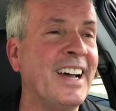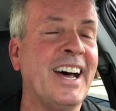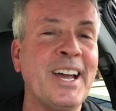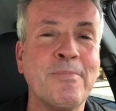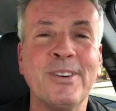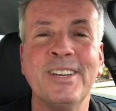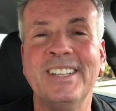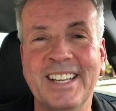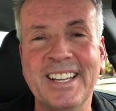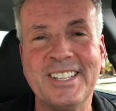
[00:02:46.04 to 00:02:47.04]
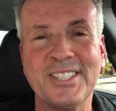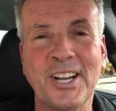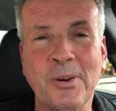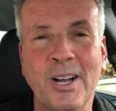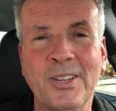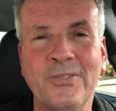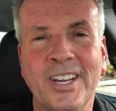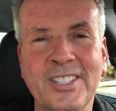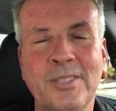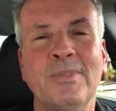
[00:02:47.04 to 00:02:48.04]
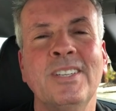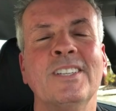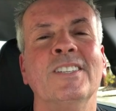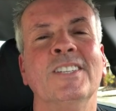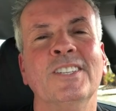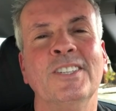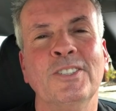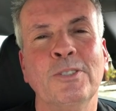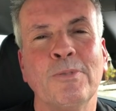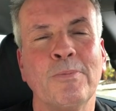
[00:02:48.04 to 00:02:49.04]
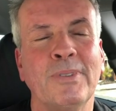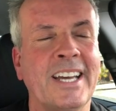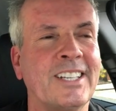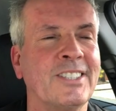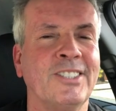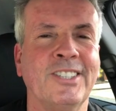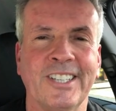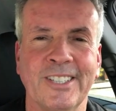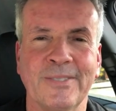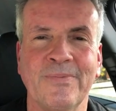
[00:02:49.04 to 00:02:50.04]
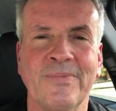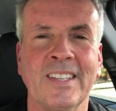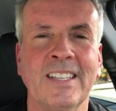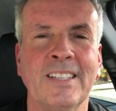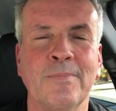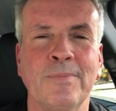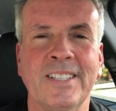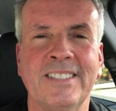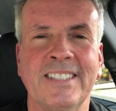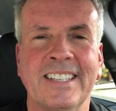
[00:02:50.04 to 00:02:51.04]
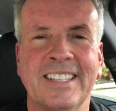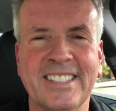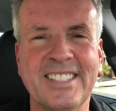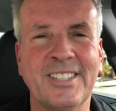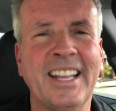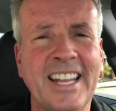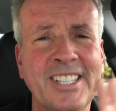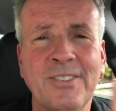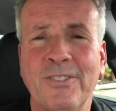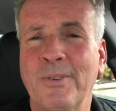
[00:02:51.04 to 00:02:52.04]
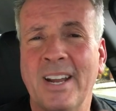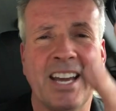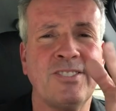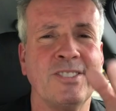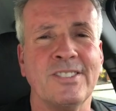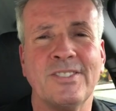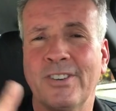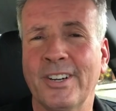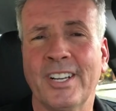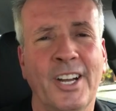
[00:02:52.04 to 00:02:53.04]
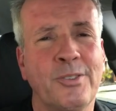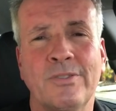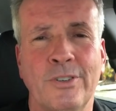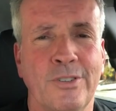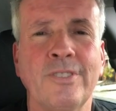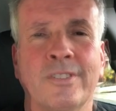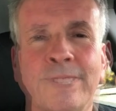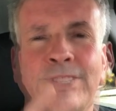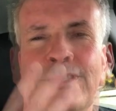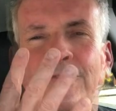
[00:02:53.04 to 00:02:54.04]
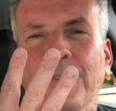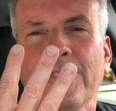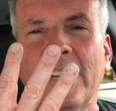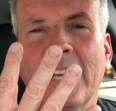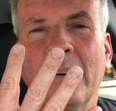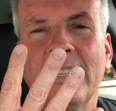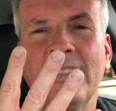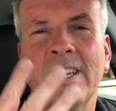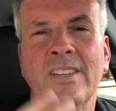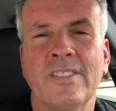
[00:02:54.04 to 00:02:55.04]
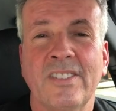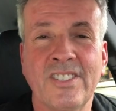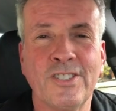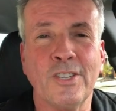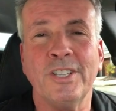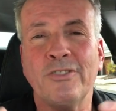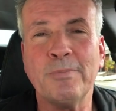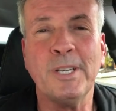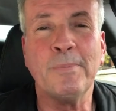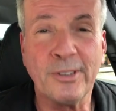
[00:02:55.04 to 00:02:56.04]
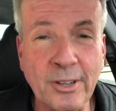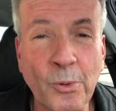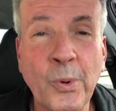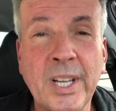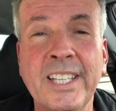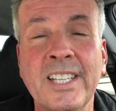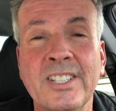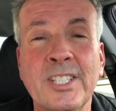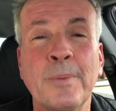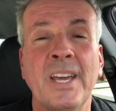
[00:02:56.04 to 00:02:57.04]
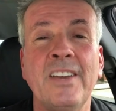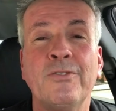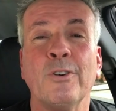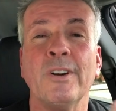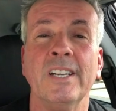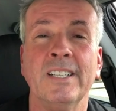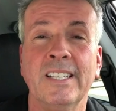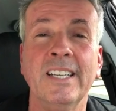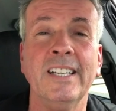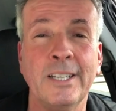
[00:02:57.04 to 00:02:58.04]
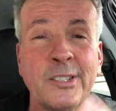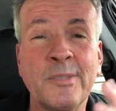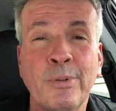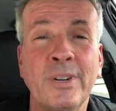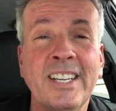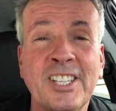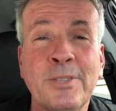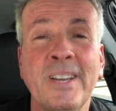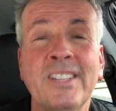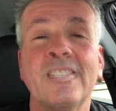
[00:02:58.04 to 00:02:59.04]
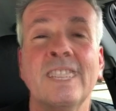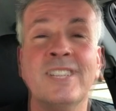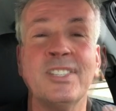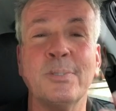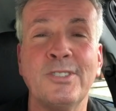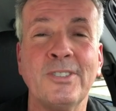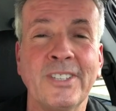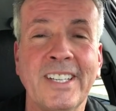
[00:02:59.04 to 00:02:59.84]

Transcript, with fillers: hybrid does not qualify to be an Uber Black car. But uh, it's a lot of different reactions, very controversial. So fourth thing I want to say is that this is only for people that are willing to pay for it. It's pretty expensive. So what you're